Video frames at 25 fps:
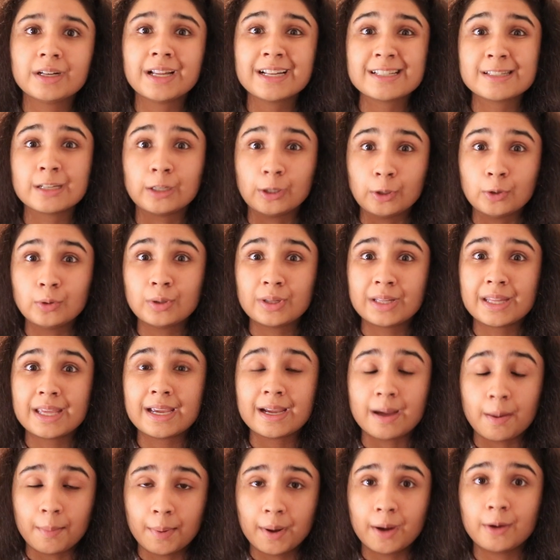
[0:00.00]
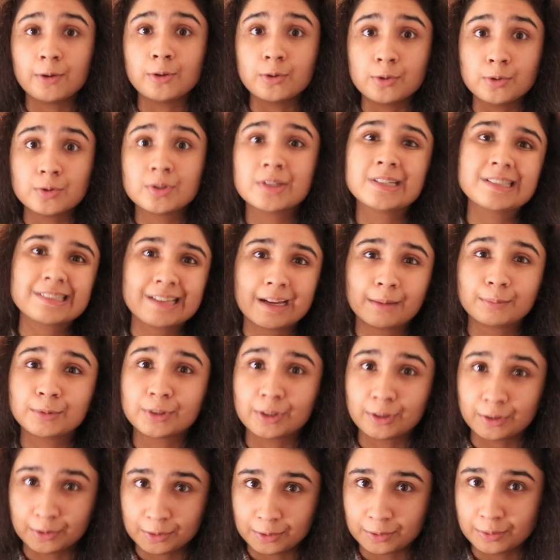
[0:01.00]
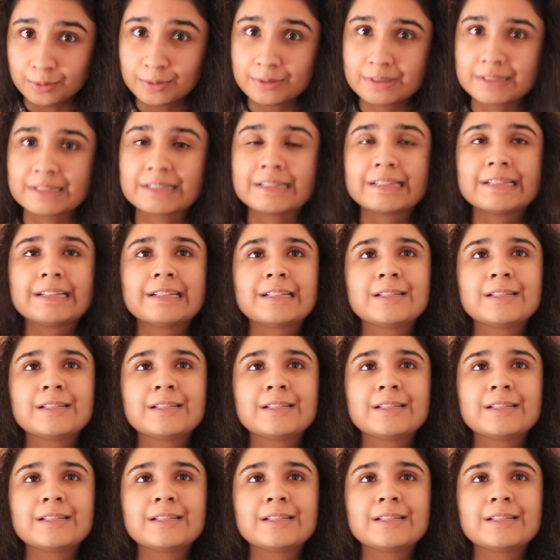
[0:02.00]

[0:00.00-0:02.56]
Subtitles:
That's a good thing about using Samsung Notes.